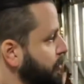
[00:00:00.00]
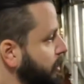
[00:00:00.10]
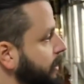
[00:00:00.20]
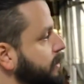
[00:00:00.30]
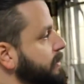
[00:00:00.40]
to be
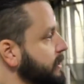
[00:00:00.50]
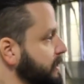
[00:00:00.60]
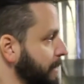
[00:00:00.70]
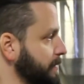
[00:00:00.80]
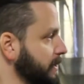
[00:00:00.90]
putting into this
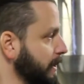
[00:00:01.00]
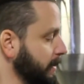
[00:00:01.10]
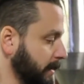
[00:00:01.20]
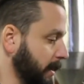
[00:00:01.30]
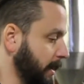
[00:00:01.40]

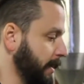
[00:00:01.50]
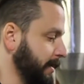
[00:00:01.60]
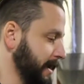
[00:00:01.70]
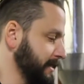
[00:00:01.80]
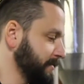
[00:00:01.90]
IPA.
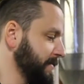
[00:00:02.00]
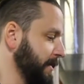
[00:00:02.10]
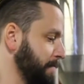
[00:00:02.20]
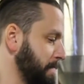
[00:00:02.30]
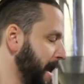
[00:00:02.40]
It has a
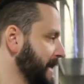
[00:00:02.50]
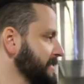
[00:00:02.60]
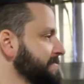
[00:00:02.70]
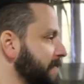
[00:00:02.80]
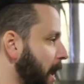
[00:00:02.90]
very
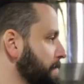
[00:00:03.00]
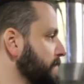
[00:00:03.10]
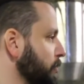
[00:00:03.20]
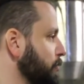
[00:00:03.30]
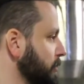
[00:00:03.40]
massive
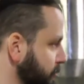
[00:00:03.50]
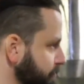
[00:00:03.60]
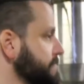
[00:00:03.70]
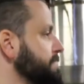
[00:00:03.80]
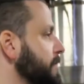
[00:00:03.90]
hop bill, which
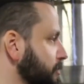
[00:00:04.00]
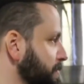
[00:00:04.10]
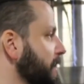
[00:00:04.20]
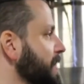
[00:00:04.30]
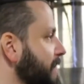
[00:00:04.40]
most
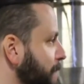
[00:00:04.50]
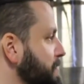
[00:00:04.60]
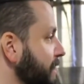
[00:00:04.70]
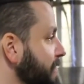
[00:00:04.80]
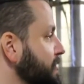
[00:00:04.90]
American
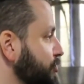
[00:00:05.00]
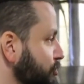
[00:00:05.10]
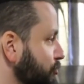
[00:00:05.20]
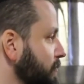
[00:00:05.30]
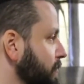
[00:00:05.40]
IPAs
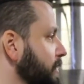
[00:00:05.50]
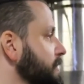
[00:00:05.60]
do.